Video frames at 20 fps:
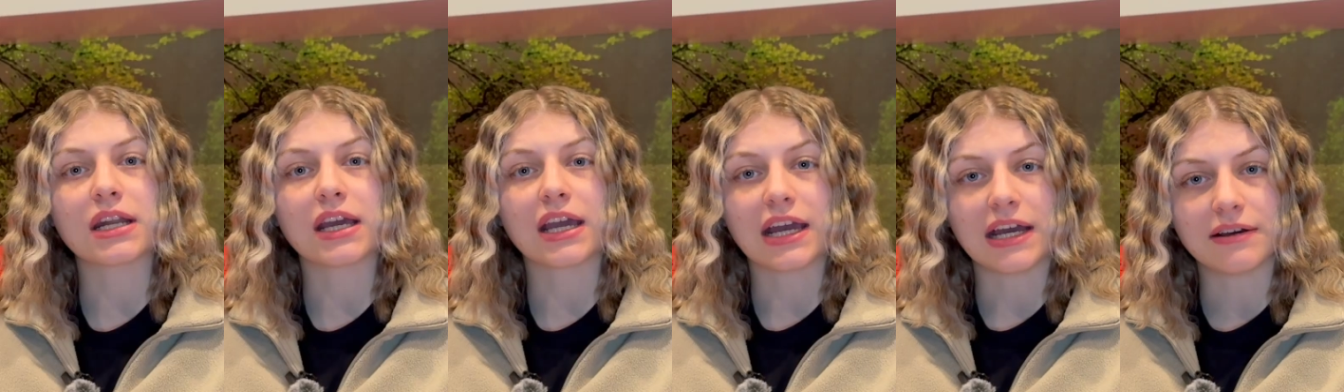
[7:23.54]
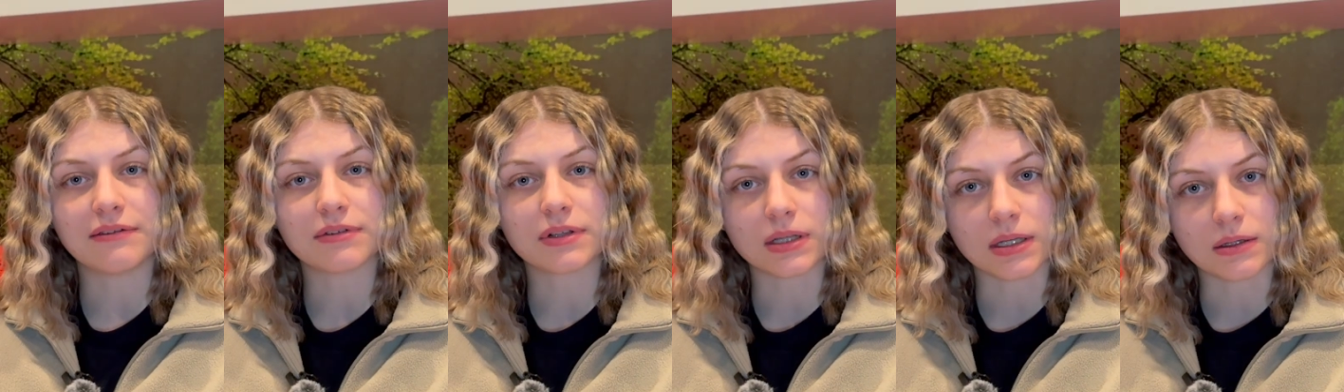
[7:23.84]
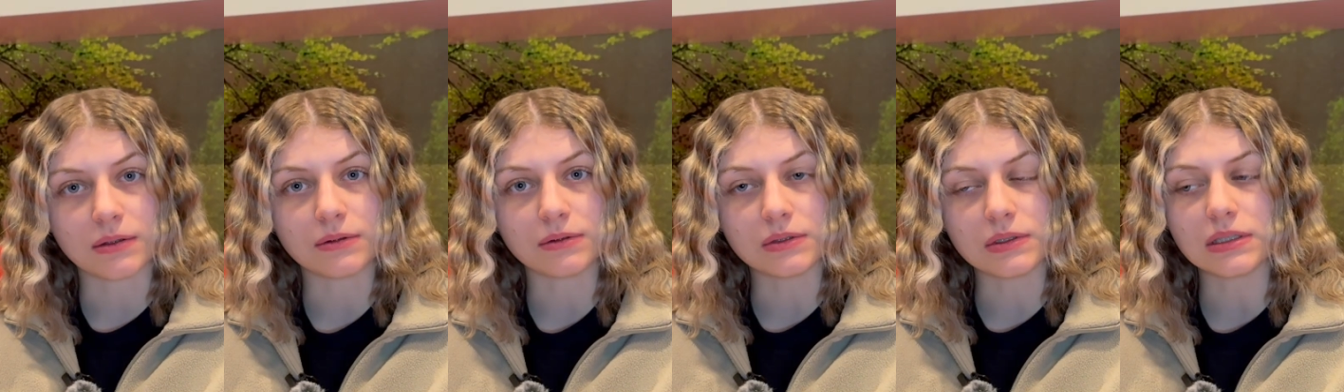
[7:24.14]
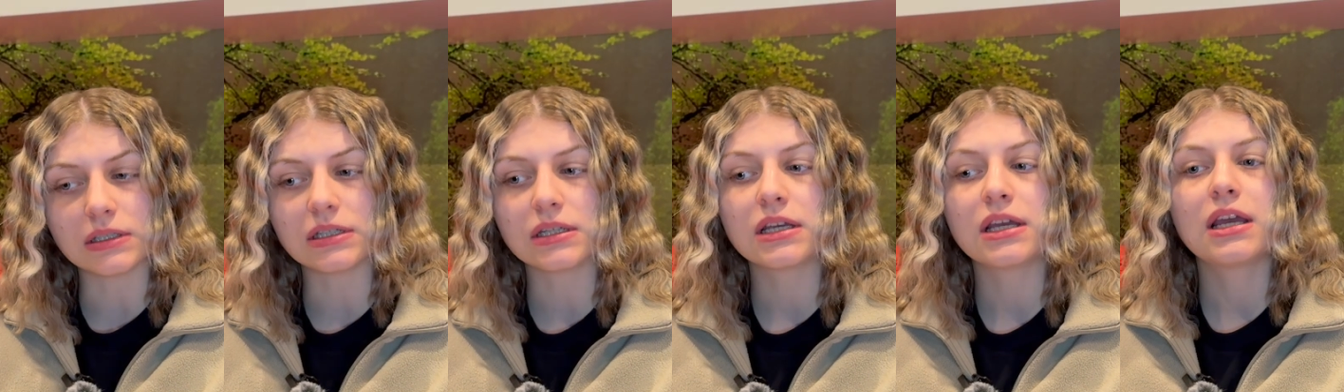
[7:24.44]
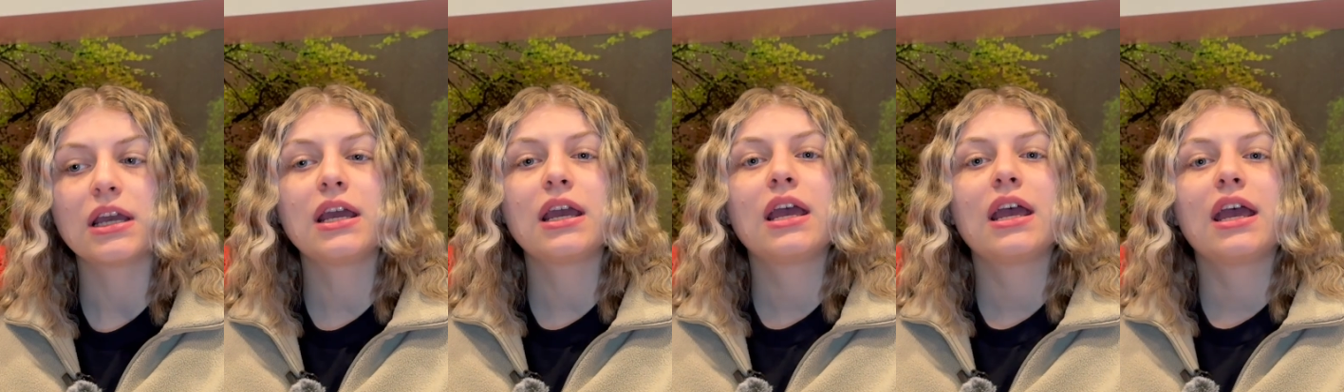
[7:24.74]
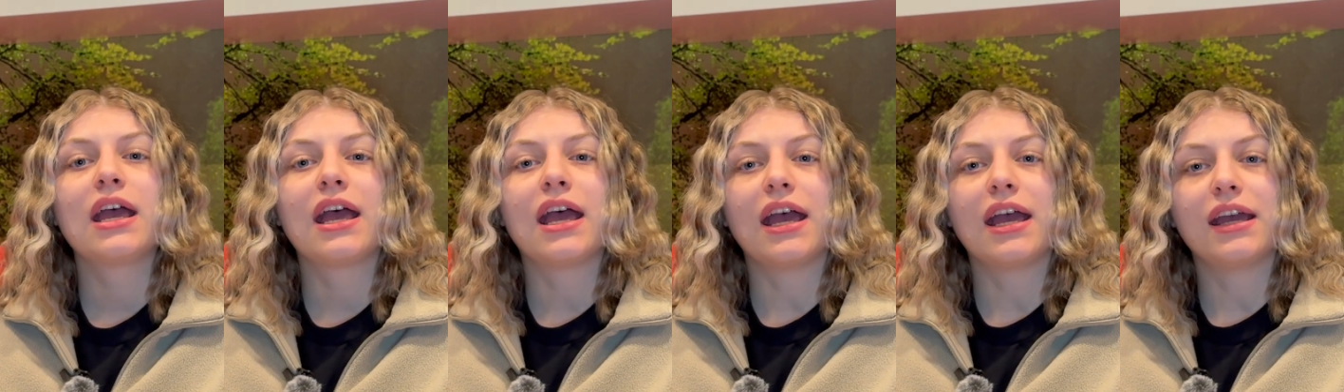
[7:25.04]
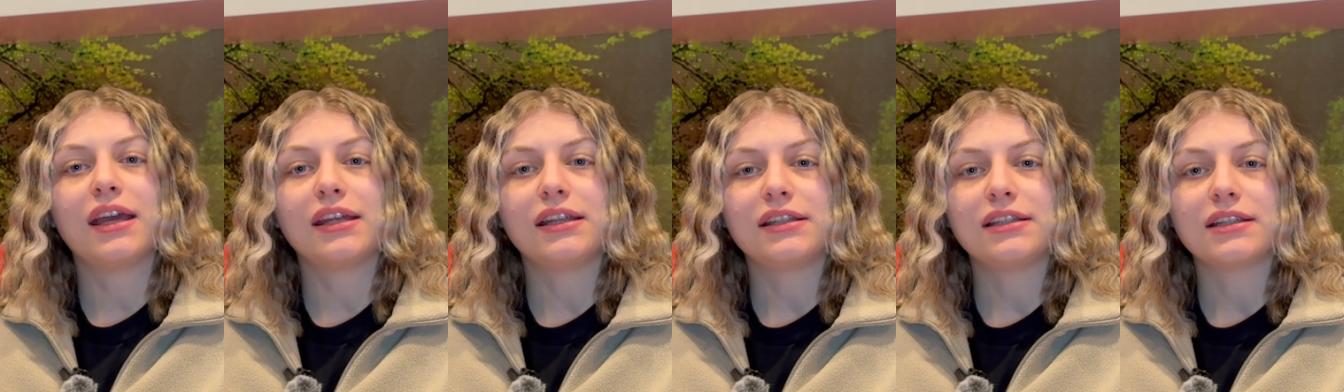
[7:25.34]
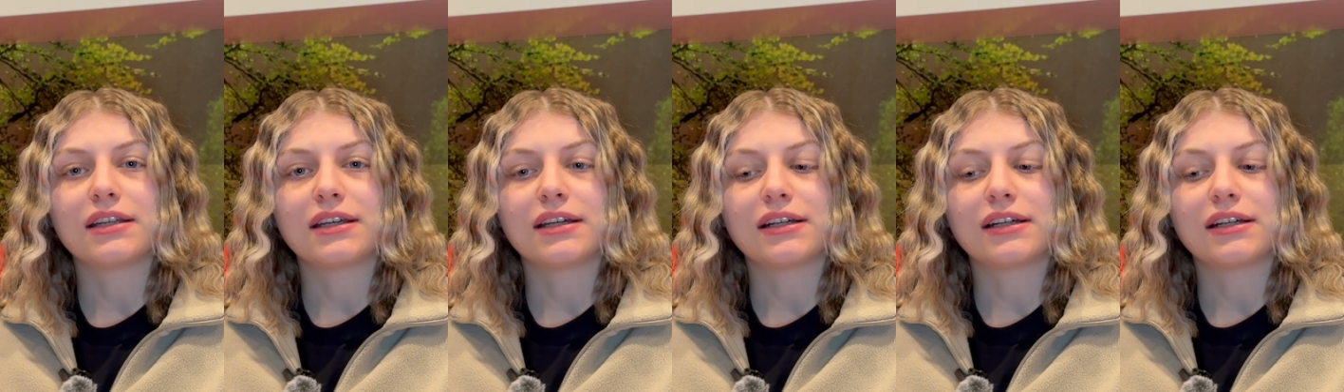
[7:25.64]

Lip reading: I have clothes. And